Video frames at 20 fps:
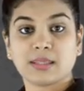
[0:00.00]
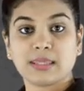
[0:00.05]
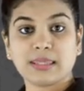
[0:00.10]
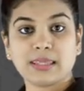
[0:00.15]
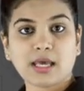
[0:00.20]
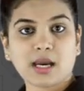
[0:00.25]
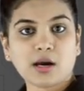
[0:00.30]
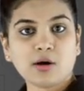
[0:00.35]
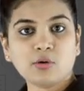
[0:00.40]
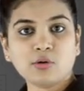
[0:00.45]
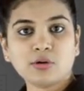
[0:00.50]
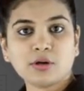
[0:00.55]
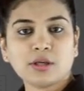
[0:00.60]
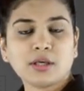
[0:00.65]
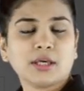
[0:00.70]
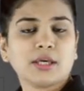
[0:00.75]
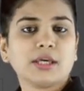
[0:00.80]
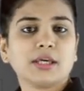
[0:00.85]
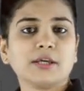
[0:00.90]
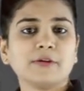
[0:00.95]
Now,
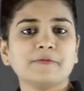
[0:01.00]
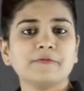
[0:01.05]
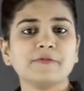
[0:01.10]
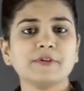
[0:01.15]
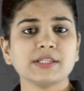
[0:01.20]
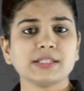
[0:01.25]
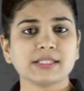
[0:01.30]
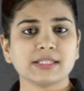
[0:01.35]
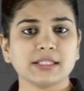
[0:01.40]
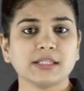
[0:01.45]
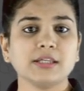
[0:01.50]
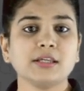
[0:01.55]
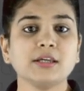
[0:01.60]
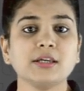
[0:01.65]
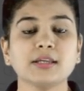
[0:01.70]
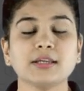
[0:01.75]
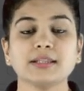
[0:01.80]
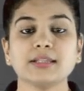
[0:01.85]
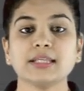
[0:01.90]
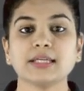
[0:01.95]
if we see
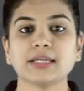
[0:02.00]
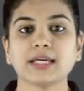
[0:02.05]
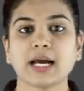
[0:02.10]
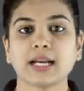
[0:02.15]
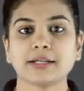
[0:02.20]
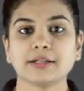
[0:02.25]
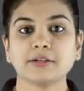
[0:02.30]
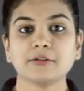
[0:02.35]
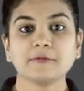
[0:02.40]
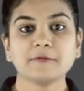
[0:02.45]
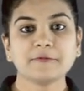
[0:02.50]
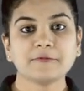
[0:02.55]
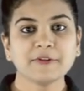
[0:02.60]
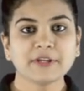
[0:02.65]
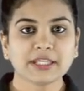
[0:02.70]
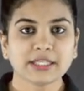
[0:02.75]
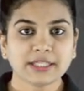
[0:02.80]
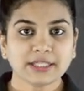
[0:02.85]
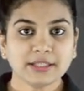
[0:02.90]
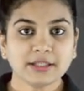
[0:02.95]
the cattle
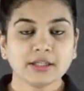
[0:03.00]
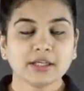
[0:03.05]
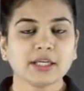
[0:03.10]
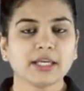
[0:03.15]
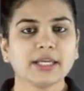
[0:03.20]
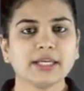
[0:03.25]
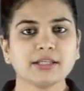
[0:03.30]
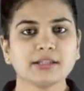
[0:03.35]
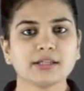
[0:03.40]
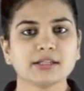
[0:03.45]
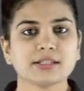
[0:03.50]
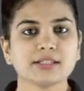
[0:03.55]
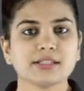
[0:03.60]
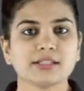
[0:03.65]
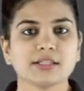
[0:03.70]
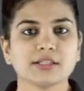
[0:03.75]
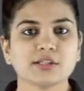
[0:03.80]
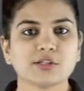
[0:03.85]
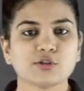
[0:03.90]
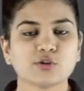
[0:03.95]
feed, it
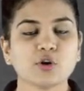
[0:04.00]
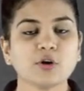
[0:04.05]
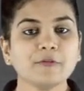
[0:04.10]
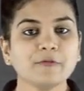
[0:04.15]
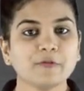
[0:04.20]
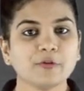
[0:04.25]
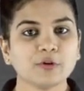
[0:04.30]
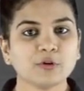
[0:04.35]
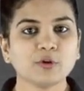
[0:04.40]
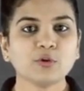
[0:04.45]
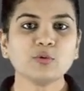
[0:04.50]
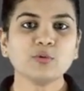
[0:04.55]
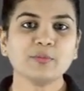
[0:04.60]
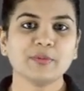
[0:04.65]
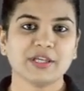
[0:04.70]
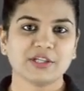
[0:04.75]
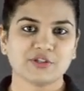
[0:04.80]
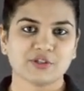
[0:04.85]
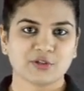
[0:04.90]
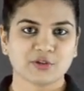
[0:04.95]
consists of two
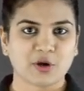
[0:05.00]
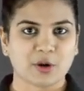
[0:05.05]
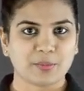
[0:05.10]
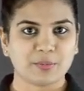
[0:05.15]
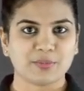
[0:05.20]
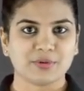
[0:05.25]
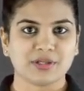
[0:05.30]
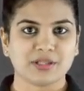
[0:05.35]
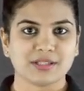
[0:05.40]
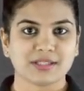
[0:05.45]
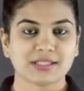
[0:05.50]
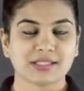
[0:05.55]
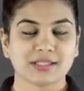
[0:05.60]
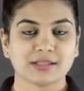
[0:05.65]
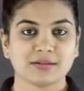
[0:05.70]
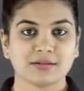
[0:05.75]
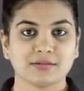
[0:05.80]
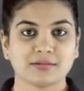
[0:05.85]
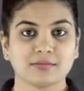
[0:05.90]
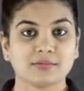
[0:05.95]
major components,
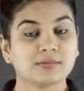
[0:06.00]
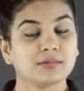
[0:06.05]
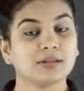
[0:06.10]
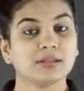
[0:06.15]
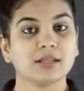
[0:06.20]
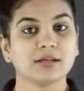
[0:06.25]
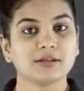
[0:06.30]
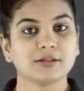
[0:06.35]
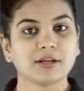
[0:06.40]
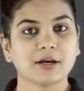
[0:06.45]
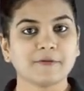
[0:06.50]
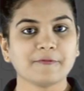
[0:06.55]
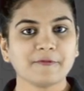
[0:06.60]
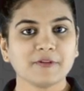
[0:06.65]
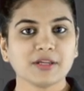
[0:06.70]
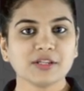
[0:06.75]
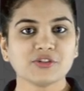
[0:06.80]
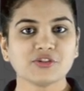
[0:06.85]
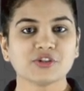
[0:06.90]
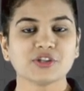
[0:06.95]
the
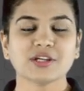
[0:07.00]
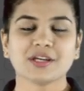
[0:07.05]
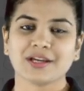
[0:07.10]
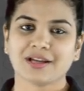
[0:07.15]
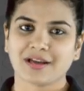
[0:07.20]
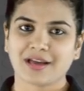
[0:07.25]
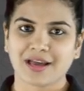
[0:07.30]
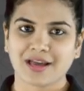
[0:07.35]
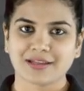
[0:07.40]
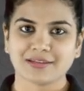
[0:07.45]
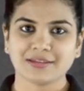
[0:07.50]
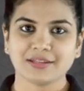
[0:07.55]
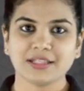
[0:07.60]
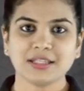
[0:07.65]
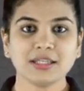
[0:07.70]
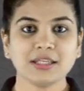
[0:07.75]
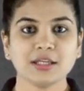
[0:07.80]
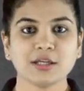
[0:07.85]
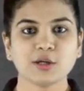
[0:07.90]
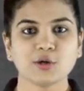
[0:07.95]
roughage and
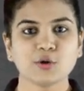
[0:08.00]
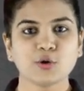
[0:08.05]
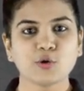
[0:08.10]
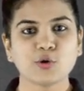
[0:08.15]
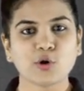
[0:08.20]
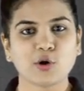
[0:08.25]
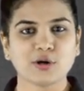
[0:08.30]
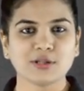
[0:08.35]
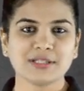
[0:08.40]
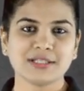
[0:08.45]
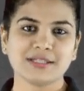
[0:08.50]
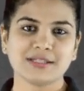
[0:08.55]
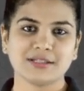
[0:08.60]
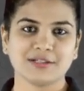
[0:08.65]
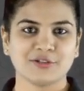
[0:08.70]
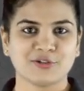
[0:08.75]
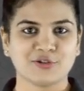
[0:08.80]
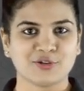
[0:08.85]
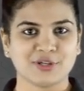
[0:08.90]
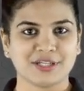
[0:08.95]
the
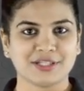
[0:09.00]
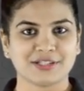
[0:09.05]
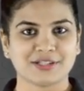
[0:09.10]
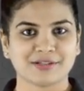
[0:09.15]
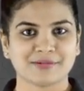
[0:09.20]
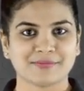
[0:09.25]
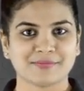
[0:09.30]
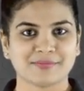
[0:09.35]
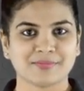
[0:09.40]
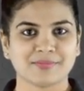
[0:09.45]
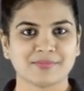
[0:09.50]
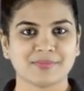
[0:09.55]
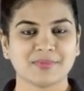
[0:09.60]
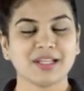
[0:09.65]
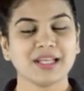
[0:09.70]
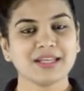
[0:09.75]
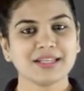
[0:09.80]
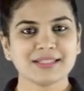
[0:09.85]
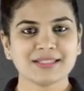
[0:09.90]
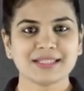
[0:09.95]
concentrate.
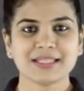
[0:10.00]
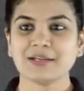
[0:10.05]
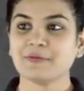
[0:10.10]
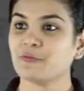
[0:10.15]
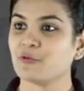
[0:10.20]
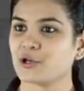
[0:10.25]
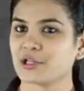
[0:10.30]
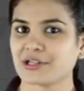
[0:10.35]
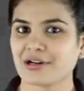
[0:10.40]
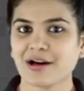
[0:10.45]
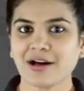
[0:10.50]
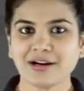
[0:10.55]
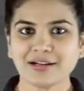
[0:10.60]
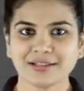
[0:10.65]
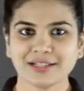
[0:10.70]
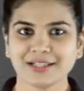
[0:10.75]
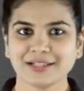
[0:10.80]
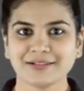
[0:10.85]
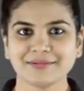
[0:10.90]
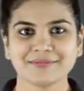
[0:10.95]
Let us see what are
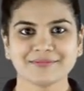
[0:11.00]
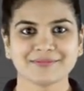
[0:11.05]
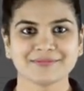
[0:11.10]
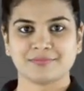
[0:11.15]
they.